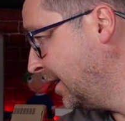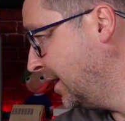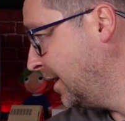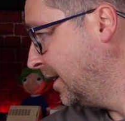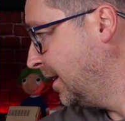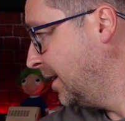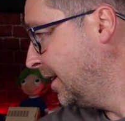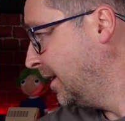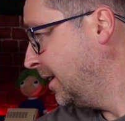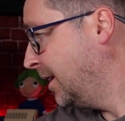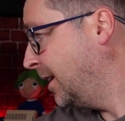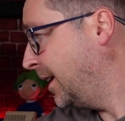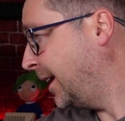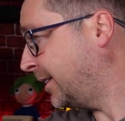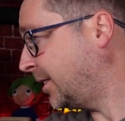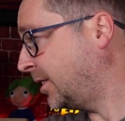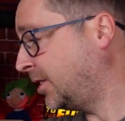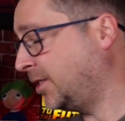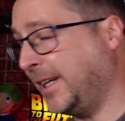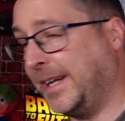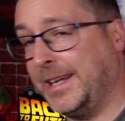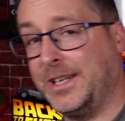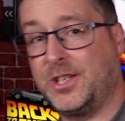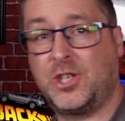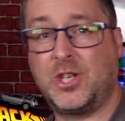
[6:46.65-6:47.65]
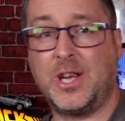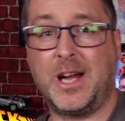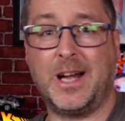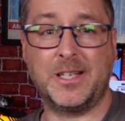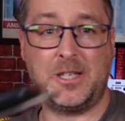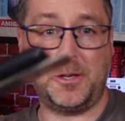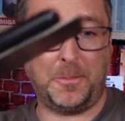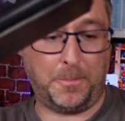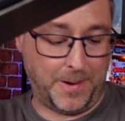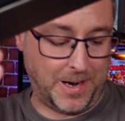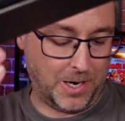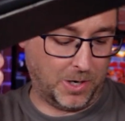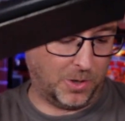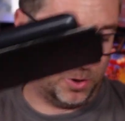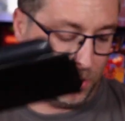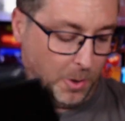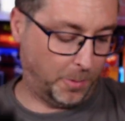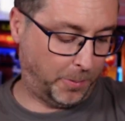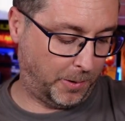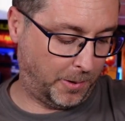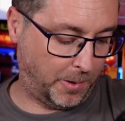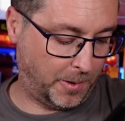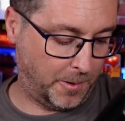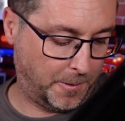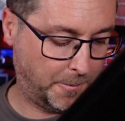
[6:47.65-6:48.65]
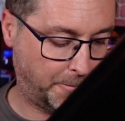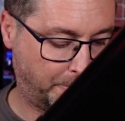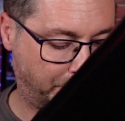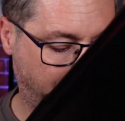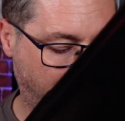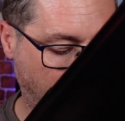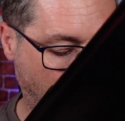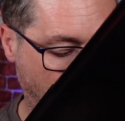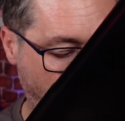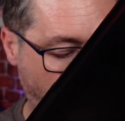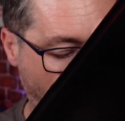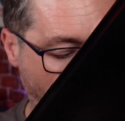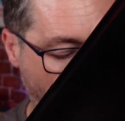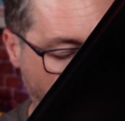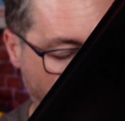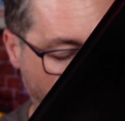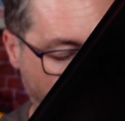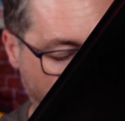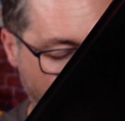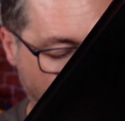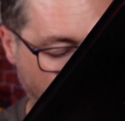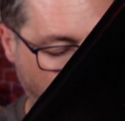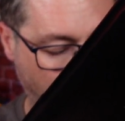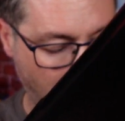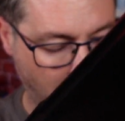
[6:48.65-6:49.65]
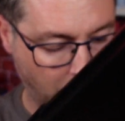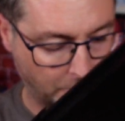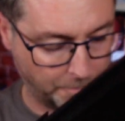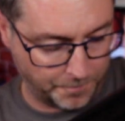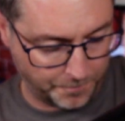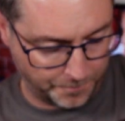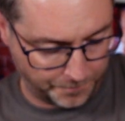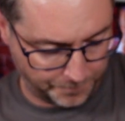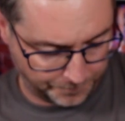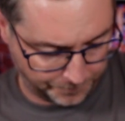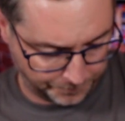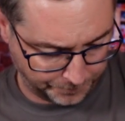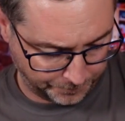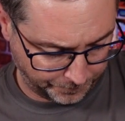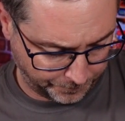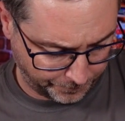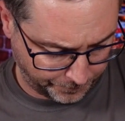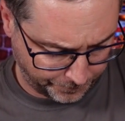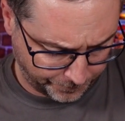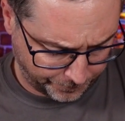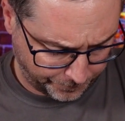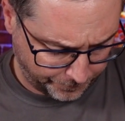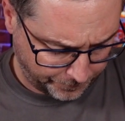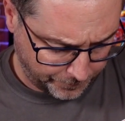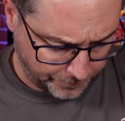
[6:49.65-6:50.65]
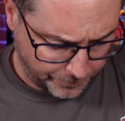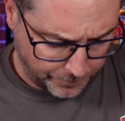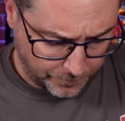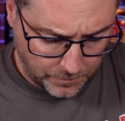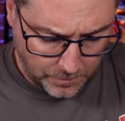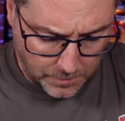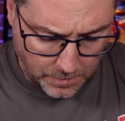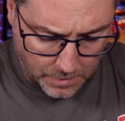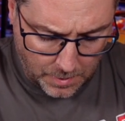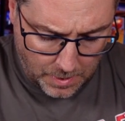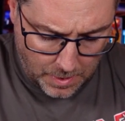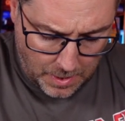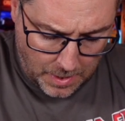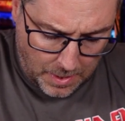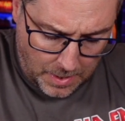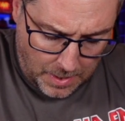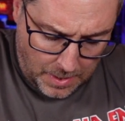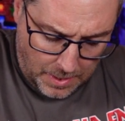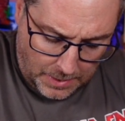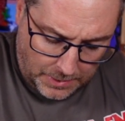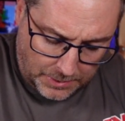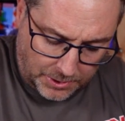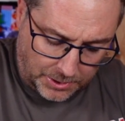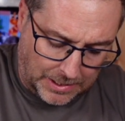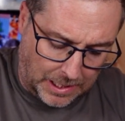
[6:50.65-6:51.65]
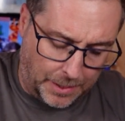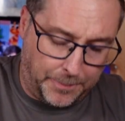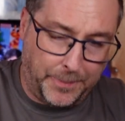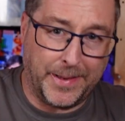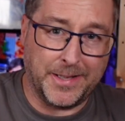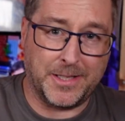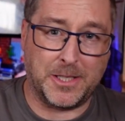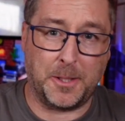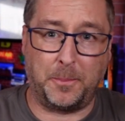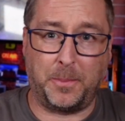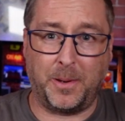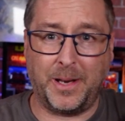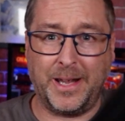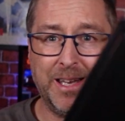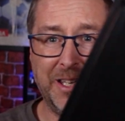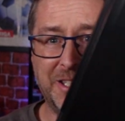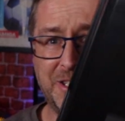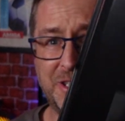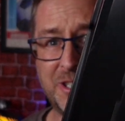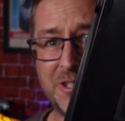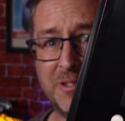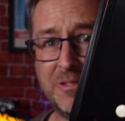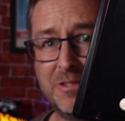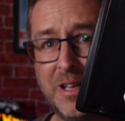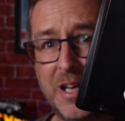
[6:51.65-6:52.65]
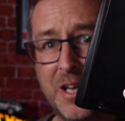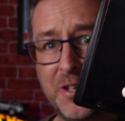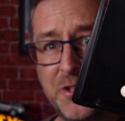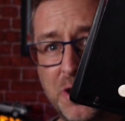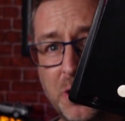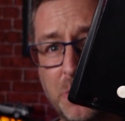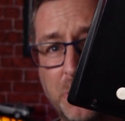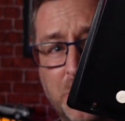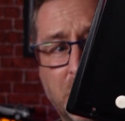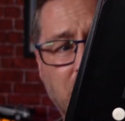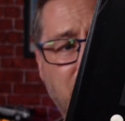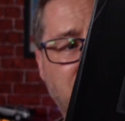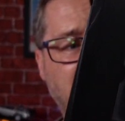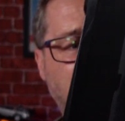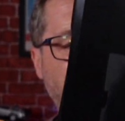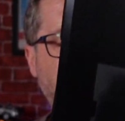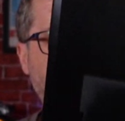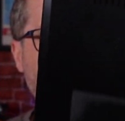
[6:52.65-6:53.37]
As I say, charge it back up, pop it back on, snap it into place as you would,